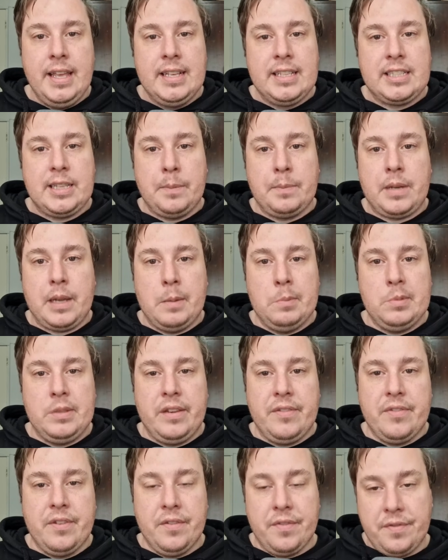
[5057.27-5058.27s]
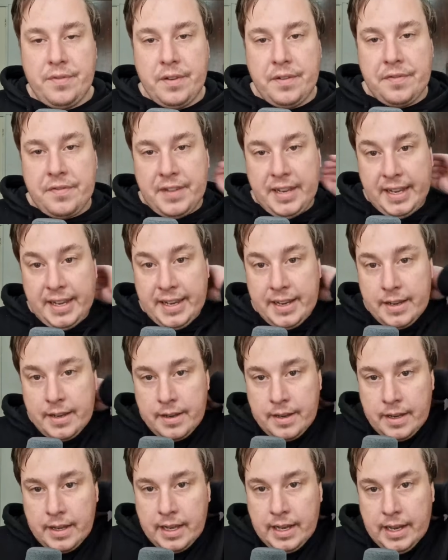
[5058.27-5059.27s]
sometimes even 50
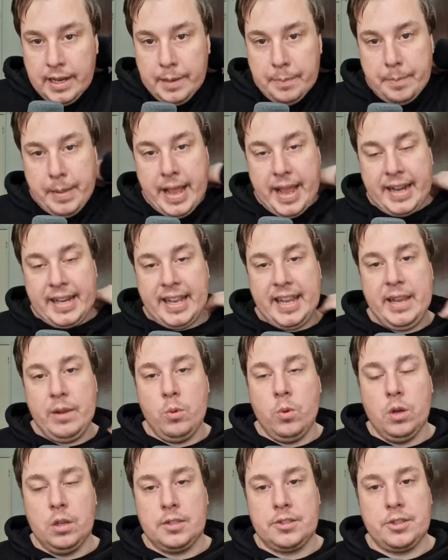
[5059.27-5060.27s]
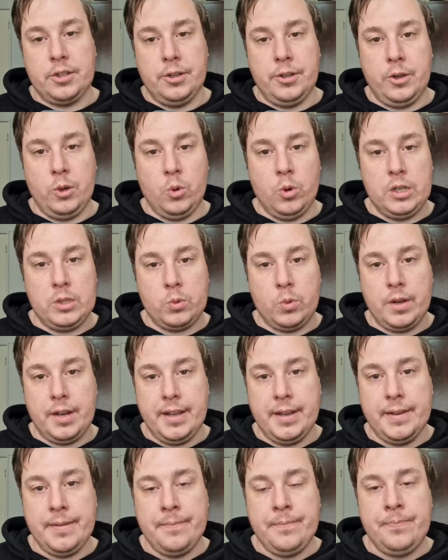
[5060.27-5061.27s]
bad keywords. So you always want
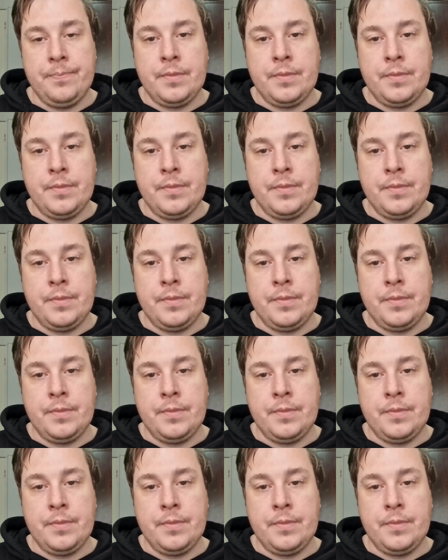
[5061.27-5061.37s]
to